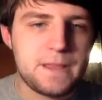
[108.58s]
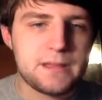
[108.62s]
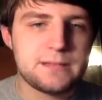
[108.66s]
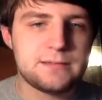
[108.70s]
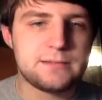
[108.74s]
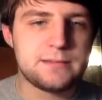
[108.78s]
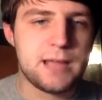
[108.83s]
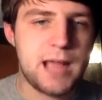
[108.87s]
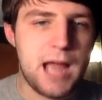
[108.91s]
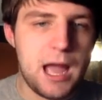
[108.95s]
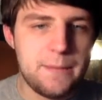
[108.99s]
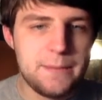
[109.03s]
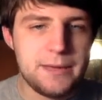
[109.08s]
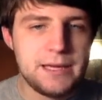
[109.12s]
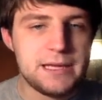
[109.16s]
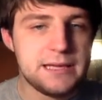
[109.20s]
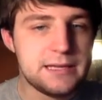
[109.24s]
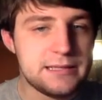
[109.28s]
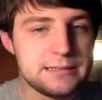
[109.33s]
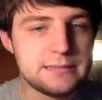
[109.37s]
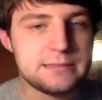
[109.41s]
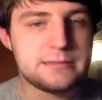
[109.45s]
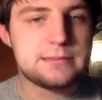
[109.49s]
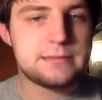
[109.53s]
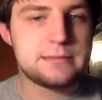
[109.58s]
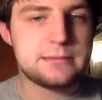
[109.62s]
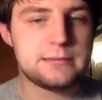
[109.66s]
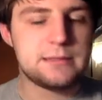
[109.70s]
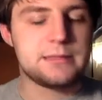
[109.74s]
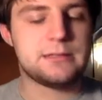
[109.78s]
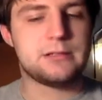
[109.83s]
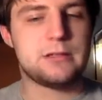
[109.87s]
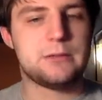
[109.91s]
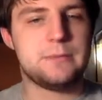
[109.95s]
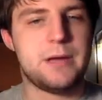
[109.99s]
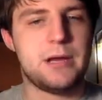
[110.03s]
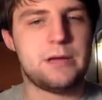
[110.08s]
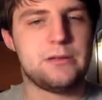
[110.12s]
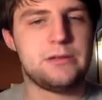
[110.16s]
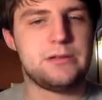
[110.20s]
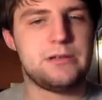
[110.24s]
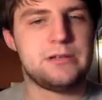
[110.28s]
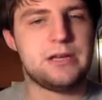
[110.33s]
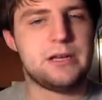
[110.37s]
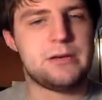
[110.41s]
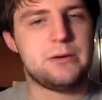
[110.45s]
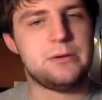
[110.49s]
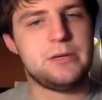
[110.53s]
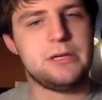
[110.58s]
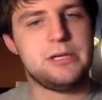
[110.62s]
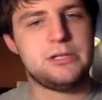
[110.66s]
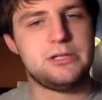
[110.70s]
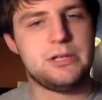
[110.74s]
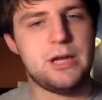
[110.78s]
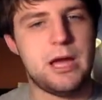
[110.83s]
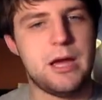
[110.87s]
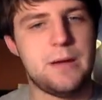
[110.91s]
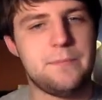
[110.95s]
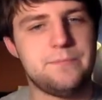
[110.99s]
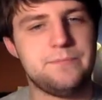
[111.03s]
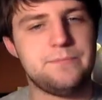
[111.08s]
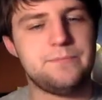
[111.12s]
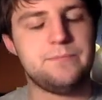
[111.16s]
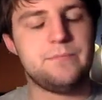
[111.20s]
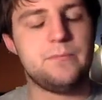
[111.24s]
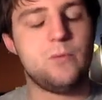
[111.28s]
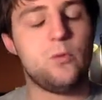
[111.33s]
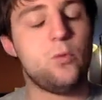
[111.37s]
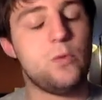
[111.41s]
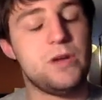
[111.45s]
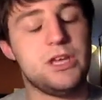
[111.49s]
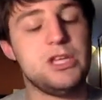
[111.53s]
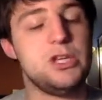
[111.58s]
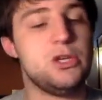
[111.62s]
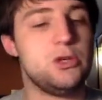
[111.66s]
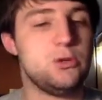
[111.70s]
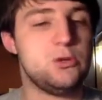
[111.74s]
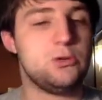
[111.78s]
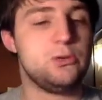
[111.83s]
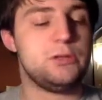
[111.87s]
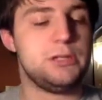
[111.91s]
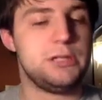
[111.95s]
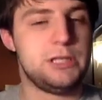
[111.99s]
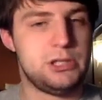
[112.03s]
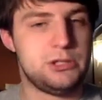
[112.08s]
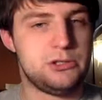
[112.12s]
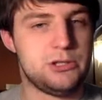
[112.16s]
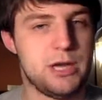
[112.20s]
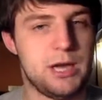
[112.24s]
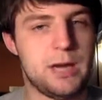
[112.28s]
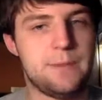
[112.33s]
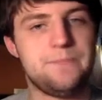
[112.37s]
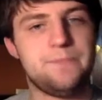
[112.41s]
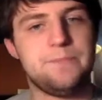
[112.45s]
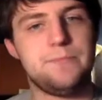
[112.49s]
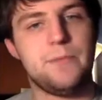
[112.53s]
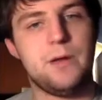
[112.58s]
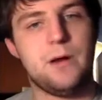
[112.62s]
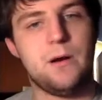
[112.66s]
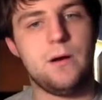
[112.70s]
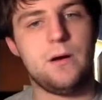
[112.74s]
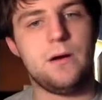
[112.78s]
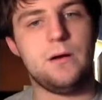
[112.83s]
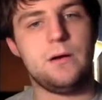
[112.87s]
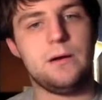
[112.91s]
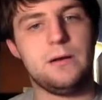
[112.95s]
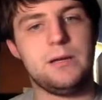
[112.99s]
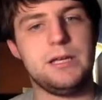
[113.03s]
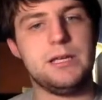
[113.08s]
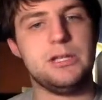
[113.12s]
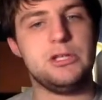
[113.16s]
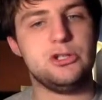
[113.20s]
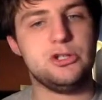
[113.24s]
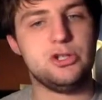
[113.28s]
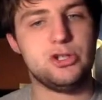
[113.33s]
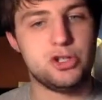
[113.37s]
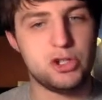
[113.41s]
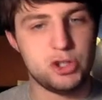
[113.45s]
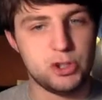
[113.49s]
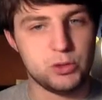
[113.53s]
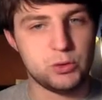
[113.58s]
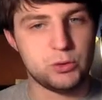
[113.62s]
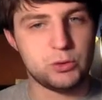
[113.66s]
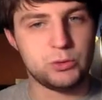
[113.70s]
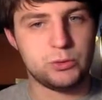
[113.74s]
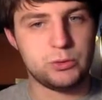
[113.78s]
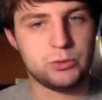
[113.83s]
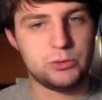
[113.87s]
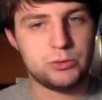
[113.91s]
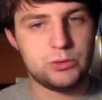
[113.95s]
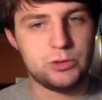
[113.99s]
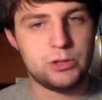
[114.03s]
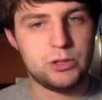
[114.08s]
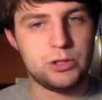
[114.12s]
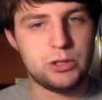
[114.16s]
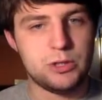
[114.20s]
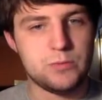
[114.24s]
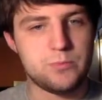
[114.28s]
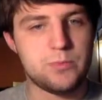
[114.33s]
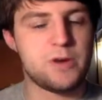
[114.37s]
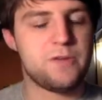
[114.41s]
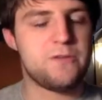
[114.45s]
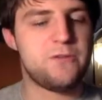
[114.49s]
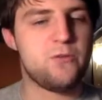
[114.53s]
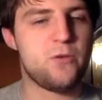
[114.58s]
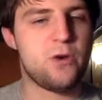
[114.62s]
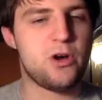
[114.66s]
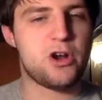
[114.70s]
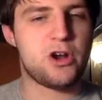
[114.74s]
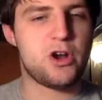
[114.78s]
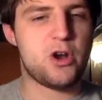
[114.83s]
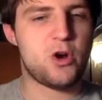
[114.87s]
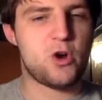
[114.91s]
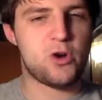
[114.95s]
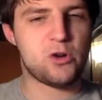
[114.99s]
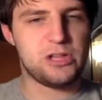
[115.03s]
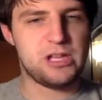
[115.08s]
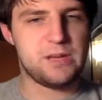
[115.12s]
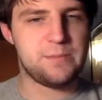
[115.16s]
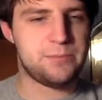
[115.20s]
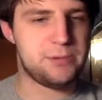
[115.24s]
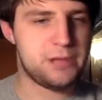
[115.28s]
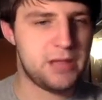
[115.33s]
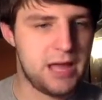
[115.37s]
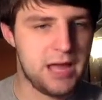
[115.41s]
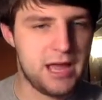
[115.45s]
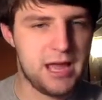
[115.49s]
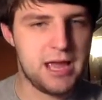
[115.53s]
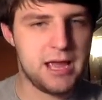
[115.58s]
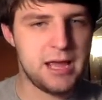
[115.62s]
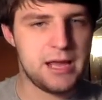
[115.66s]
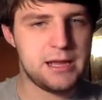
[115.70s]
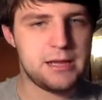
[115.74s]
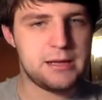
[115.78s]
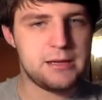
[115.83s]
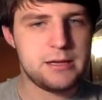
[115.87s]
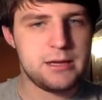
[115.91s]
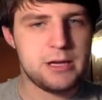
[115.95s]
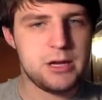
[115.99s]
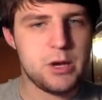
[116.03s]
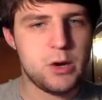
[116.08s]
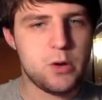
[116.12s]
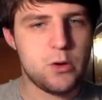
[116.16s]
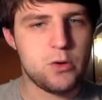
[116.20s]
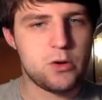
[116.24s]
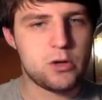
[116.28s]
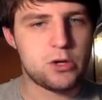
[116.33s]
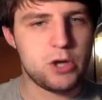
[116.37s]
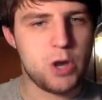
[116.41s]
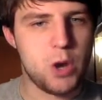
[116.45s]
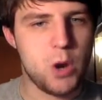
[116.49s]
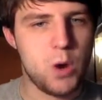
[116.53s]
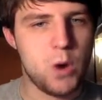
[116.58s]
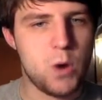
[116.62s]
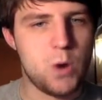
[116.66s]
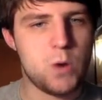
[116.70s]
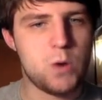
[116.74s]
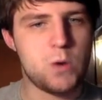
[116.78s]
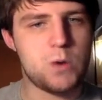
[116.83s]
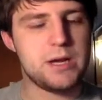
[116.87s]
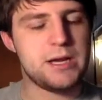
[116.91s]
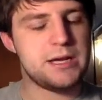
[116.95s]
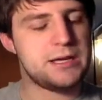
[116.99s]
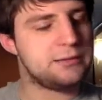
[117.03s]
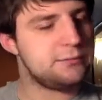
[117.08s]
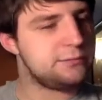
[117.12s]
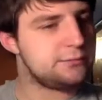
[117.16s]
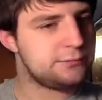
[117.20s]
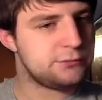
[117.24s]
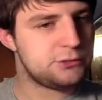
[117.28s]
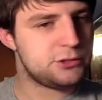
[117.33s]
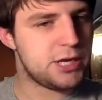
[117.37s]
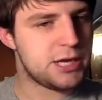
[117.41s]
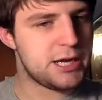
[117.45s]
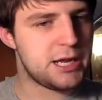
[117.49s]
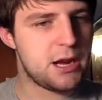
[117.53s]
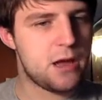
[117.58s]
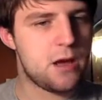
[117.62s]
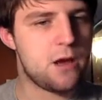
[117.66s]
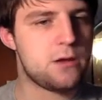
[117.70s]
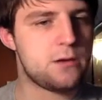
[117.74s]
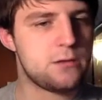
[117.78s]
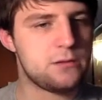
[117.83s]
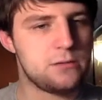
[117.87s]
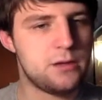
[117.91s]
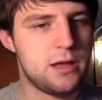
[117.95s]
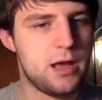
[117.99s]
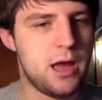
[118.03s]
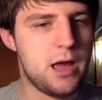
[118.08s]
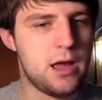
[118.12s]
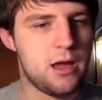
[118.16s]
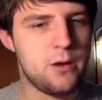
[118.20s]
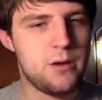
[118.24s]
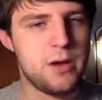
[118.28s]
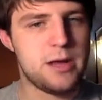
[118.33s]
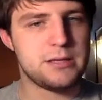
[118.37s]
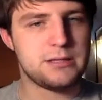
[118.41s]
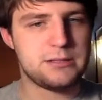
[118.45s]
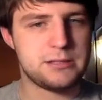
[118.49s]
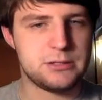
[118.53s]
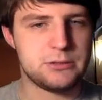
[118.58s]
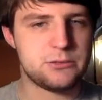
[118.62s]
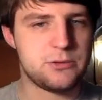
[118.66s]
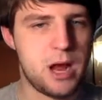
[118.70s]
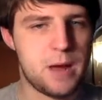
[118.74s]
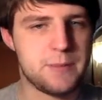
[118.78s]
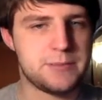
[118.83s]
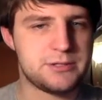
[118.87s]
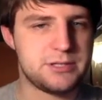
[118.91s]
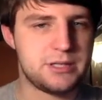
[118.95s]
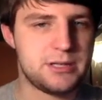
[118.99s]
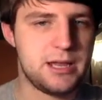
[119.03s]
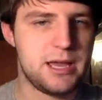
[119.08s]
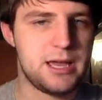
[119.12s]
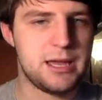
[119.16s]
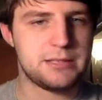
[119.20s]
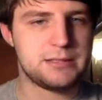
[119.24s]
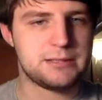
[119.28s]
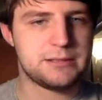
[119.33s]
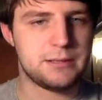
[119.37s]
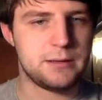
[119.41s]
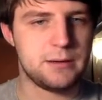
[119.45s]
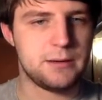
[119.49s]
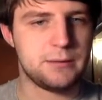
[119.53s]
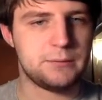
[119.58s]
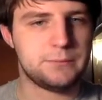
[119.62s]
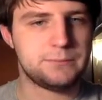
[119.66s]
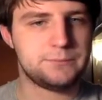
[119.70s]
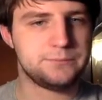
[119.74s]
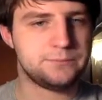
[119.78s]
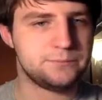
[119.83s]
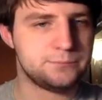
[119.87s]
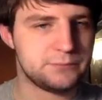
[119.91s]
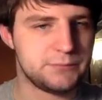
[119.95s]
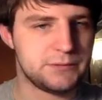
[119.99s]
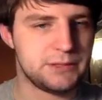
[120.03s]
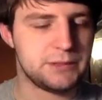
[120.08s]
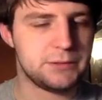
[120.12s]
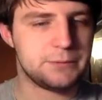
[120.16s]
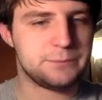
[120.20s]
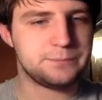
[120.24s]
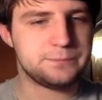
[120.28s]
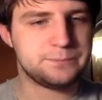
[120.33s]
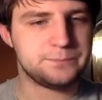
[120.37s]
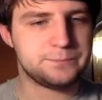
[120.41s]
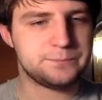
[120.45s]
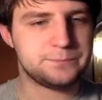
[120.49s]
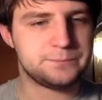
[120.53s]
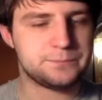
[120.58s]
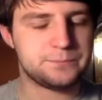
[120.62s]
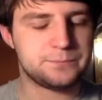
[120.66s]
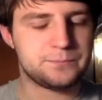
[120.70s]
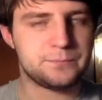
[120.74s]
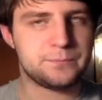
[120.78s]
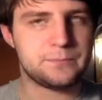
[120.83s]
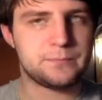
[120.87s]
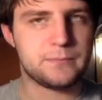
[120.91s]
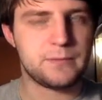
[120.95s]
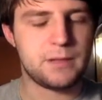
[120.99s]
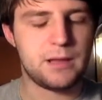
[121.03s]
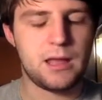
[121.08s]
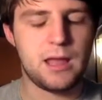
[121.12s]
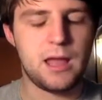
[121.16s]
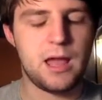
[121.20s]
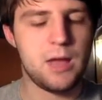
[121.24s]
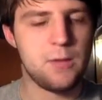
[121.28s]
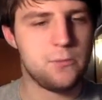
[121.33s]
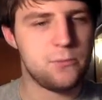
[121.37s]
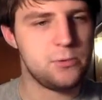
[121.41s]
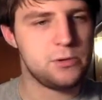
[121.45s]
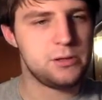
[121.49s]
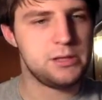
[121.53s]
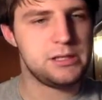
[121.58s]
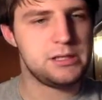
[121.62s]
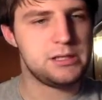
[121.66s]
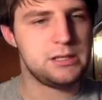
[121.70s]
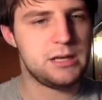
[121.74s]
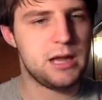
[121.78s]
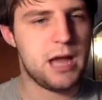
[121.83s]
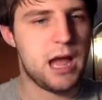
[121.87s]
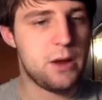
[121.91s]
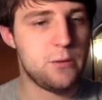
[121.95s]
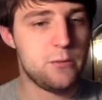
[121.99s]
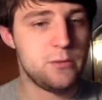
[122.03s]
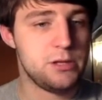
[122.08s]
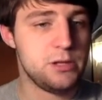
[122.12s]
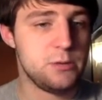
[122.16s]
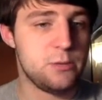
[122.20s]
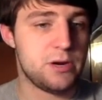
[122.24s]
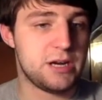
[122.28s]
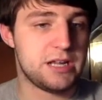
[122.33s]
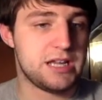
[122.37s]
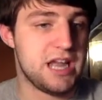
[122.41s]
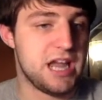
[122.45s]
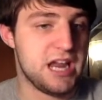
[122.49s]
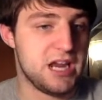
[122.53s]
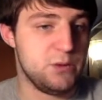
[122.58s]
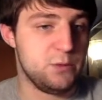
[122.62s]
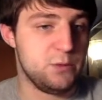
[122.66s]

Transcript: Tengami is is going to be on the Nintendo eShop, Wii U eShop uh, in June. But if you want an early play, go and check it out on the iOS. It drops today, so you know. I really, I really want to get a